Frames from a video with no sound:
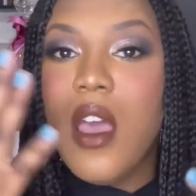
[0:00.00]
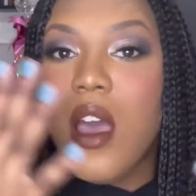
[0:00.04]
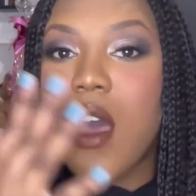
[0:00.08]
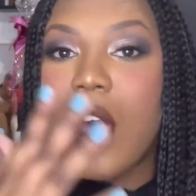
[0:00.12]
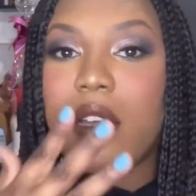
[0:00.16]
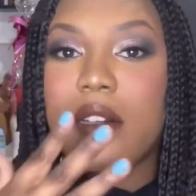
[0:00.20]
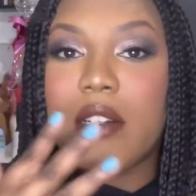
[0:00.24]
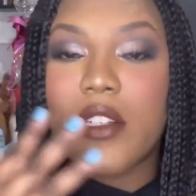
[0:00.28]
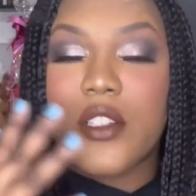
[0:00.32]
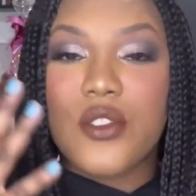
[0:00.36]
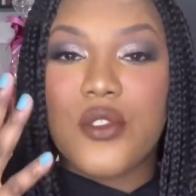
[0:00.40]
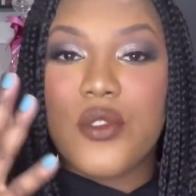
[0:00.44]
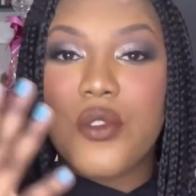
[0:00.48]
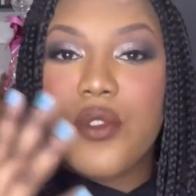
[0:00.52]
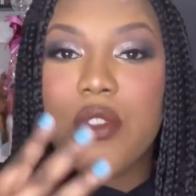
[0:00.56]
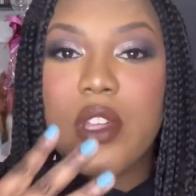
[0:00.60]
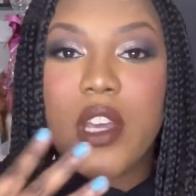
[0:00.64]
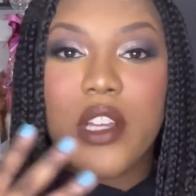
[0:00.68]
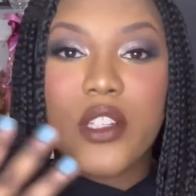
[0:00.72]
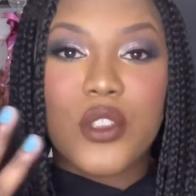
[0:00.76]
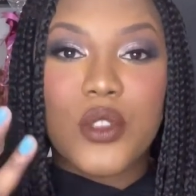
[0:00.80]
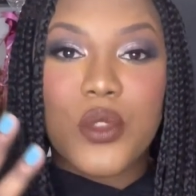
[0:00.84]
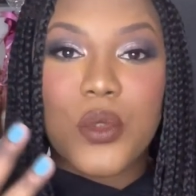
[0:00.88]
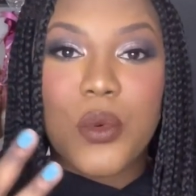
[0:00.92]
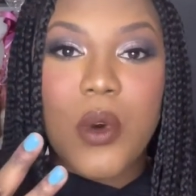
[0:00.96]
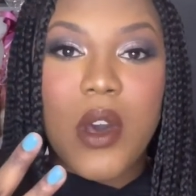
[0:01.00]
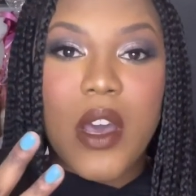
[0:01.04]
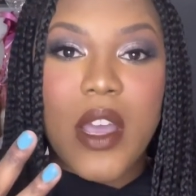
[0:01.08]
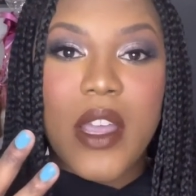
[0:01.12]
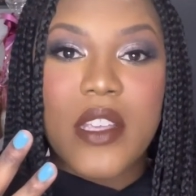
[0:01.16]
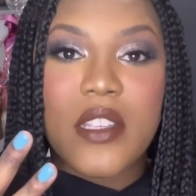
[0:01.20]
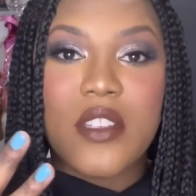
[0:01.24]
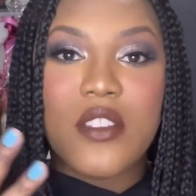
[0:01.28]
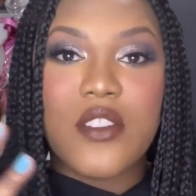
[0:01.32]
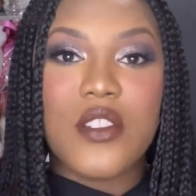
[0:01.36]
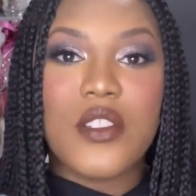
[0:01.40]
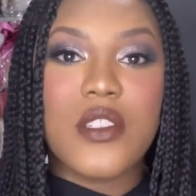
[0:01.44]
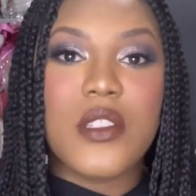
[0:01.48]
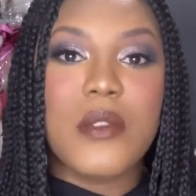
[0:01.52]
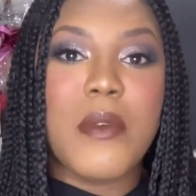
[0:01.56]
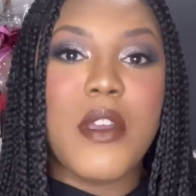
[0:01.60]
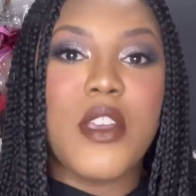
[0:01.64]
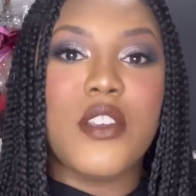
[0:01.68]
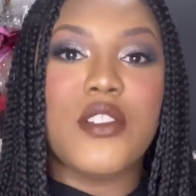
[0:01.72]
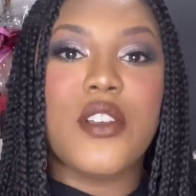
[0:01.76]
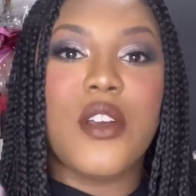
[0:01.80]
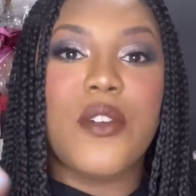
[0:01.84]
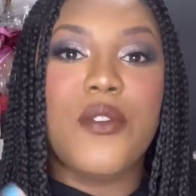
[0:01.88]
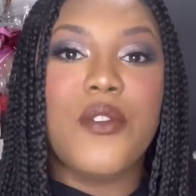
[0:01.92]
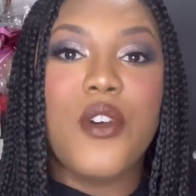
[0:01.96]
And I do that twice just to
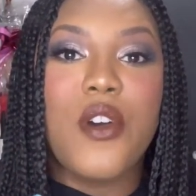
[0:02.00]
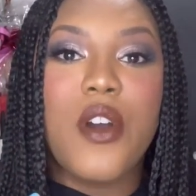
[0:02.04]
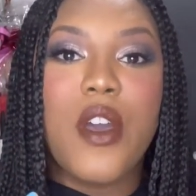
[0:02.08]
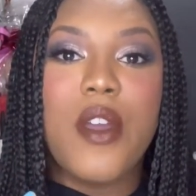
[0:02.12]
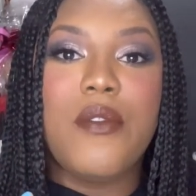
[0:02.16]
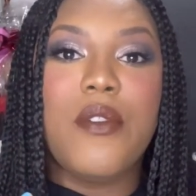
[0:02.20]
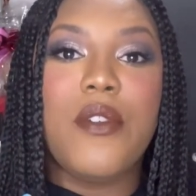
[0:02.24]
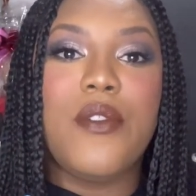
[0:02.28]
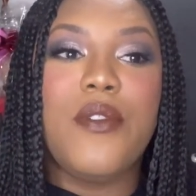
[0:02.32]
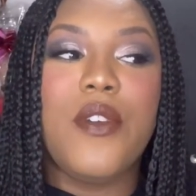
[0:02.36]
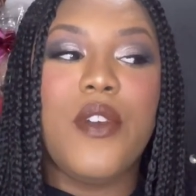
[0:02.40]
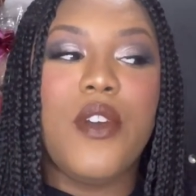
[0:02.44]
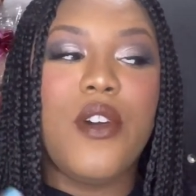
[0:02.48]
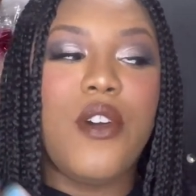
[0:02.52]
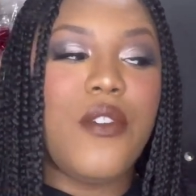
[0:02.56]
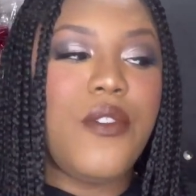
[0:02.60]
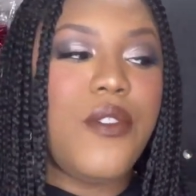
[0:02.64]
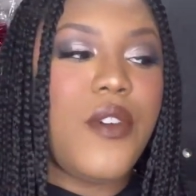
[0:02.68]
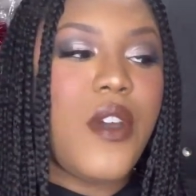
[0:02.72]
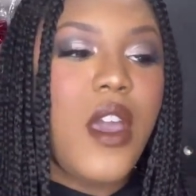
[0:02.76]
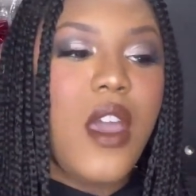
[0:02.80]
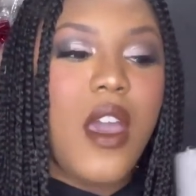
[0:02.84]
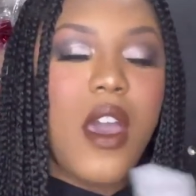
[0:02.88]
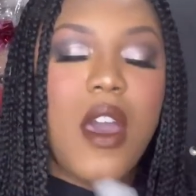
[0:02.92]
make sure I've got everything off.